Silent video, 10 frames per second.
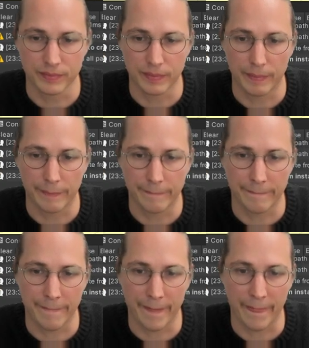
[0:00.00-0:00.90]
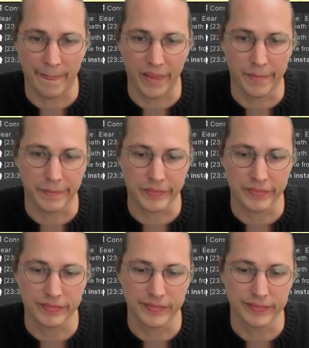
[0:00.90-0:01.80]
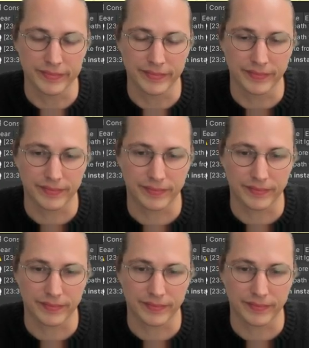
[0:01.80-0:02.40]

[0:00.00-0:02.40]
(no one is talking)